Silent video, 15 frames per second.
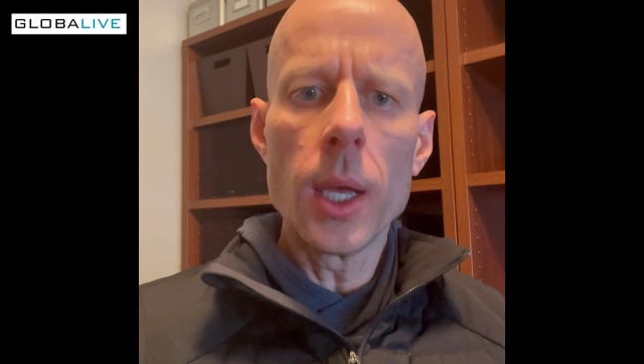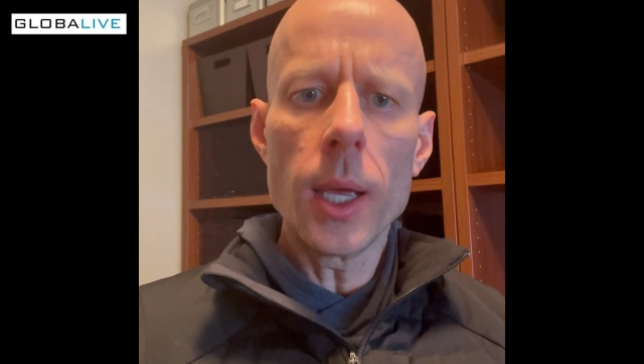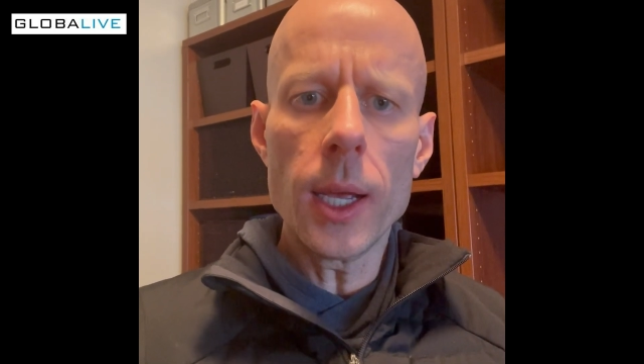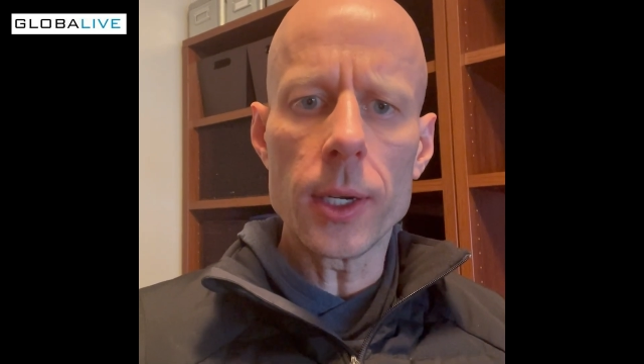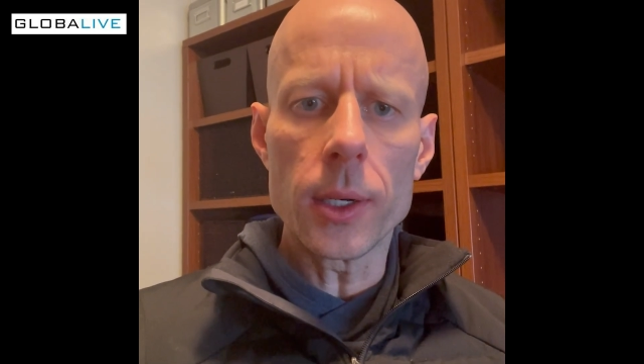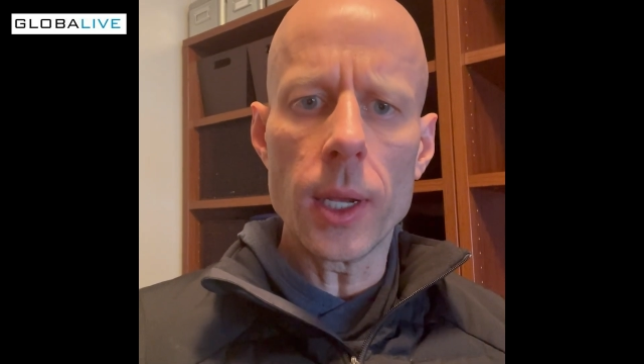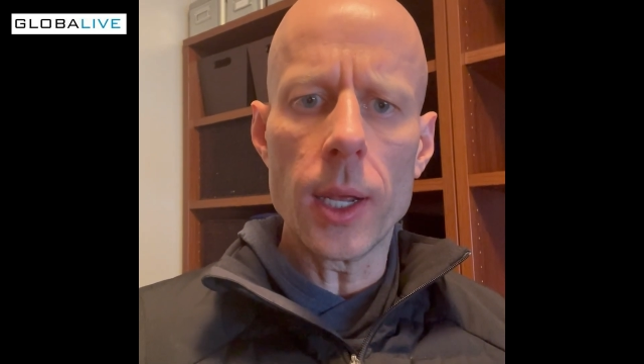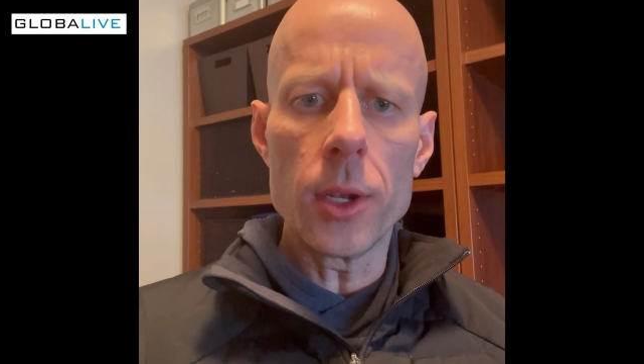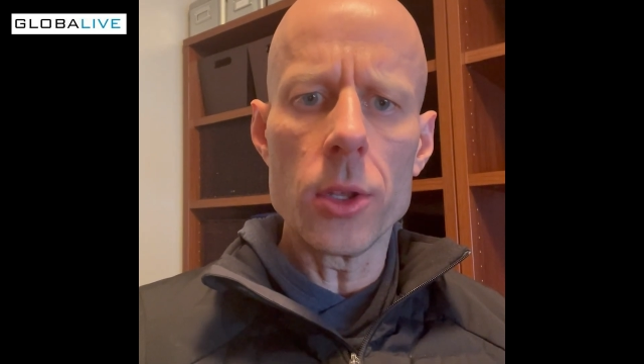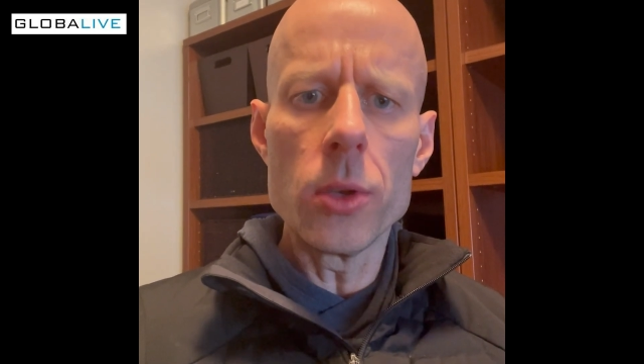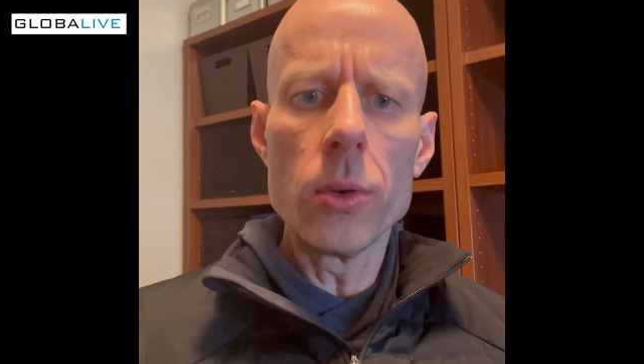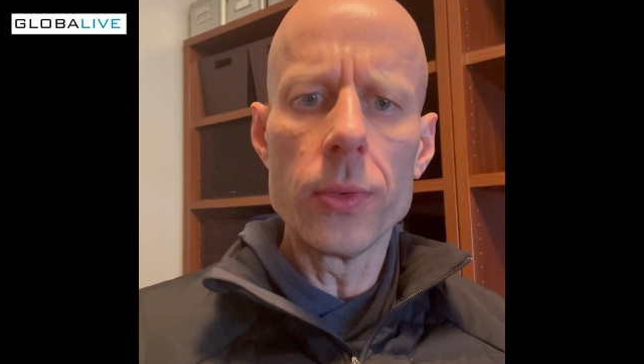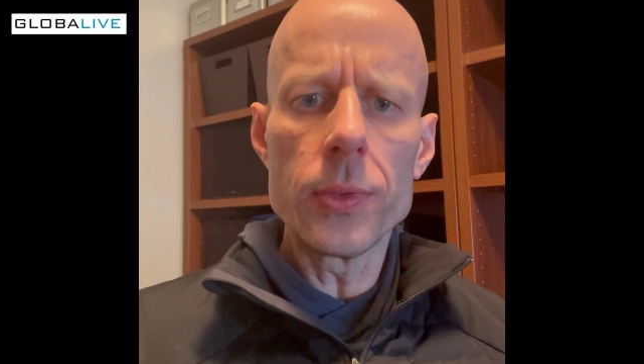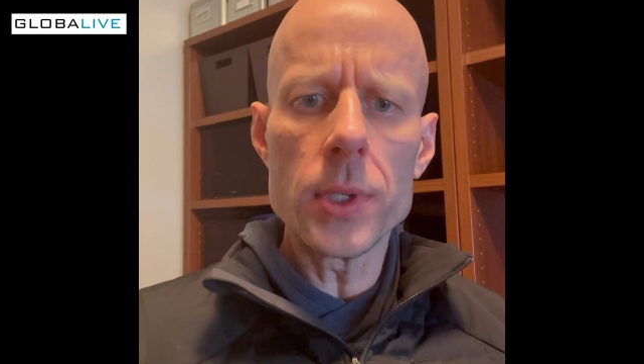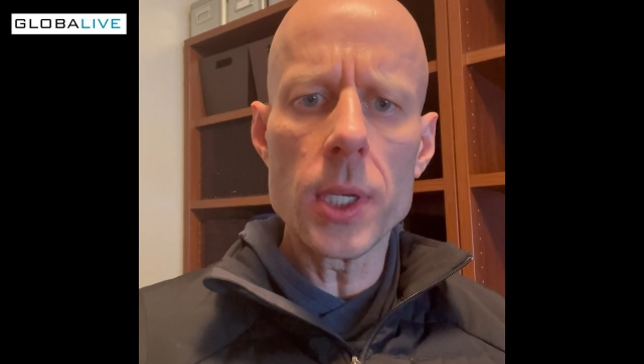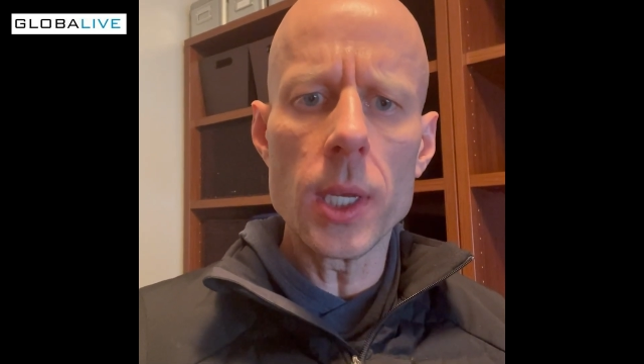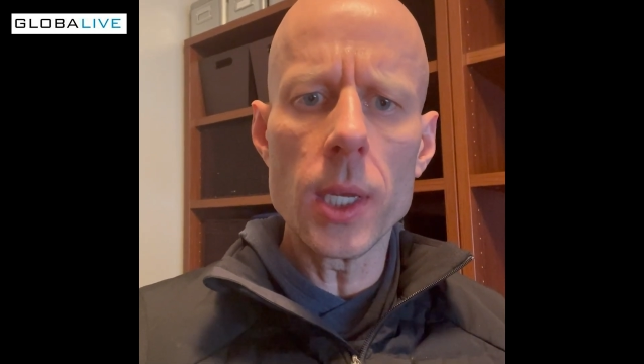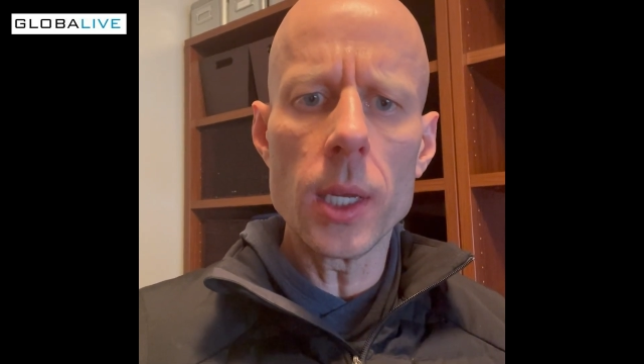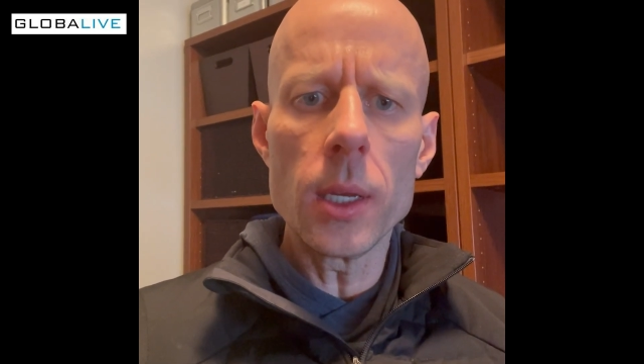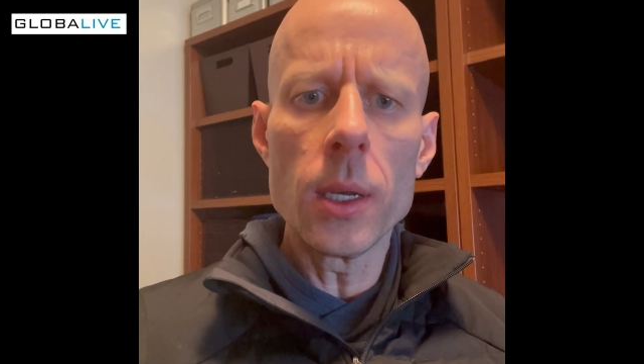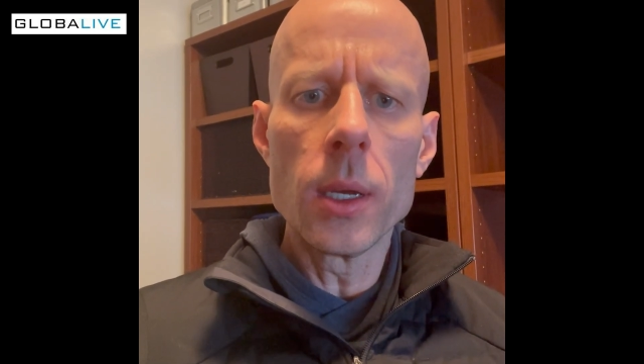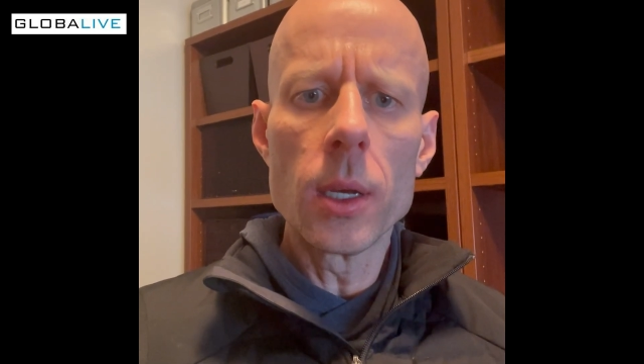at, at U of
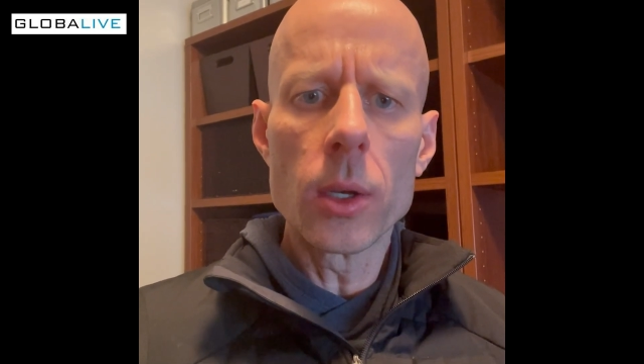T,